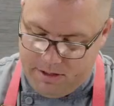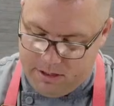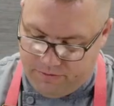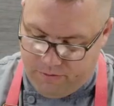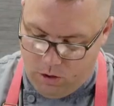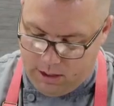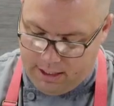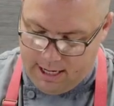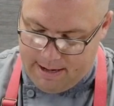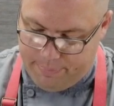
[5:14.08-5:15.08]
this
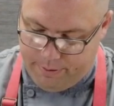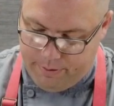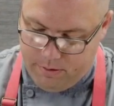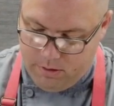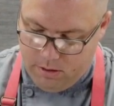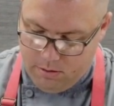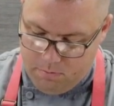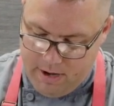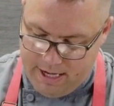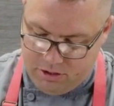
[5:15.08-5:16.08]
4-cup
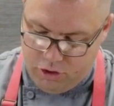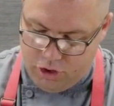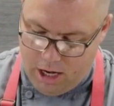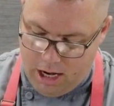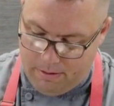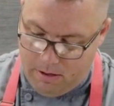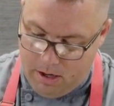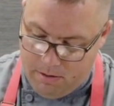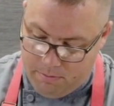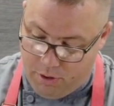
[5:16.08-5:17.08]
mason jar
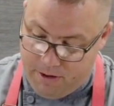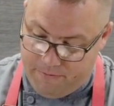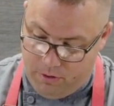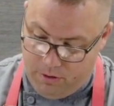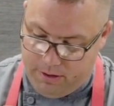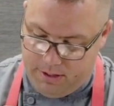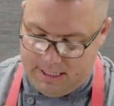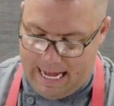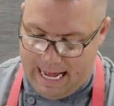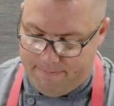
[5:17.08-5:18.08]
pretty full to the
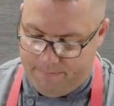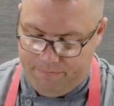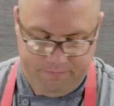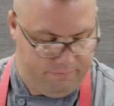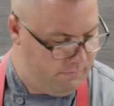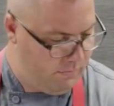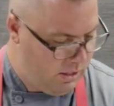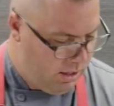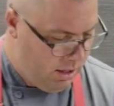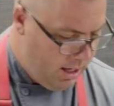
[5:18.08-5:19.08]
top.
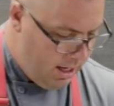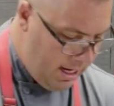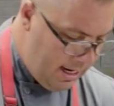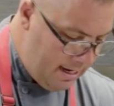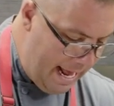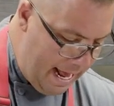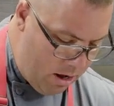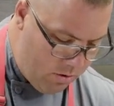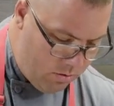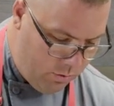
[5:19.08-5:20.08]
And
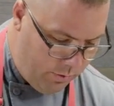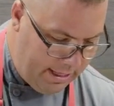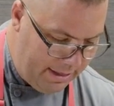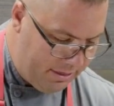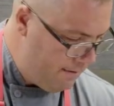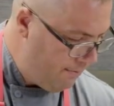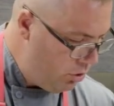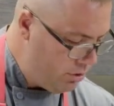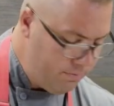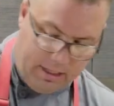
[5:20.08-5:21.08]
now we let the
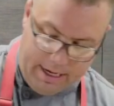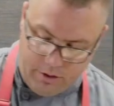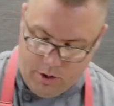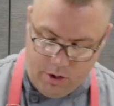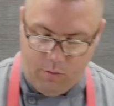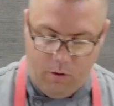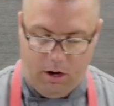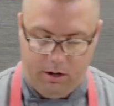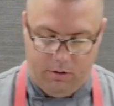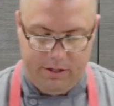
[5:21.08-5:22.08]
immersion blender go to
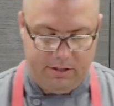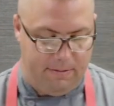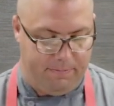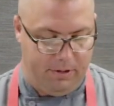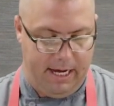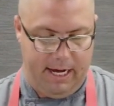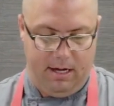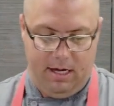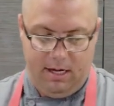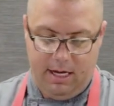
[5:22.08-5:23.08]
work. We simply
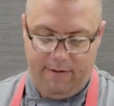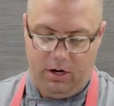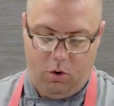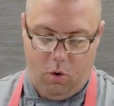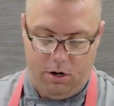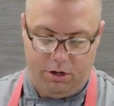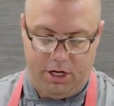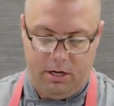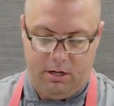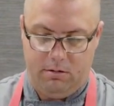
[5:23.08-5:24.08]
give it a quarter
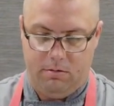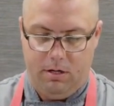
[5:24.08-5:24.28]
turn.